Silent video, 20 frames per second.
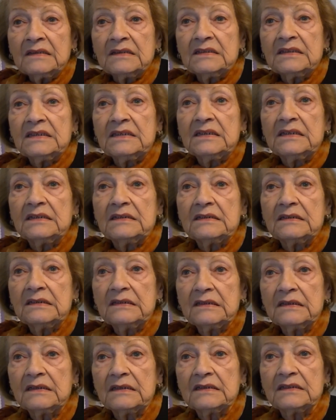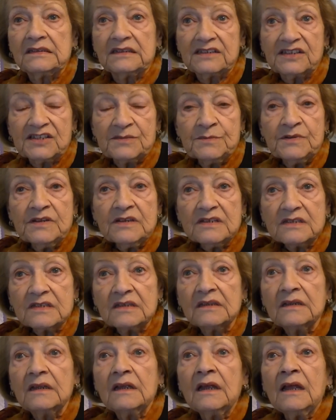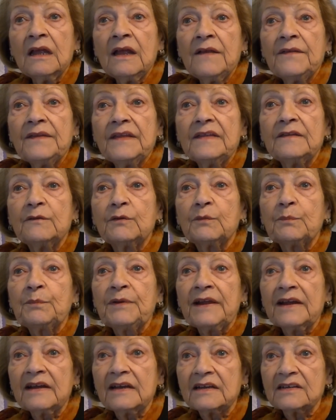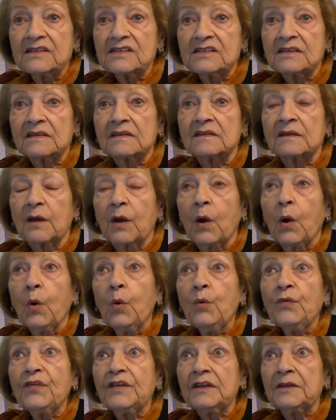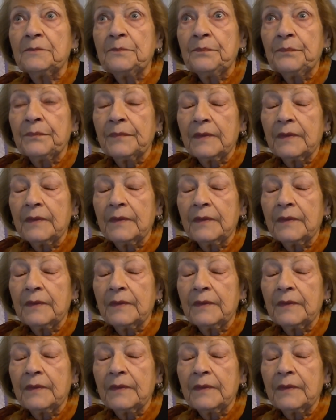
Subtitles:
till Christmas. Then there were placards that all the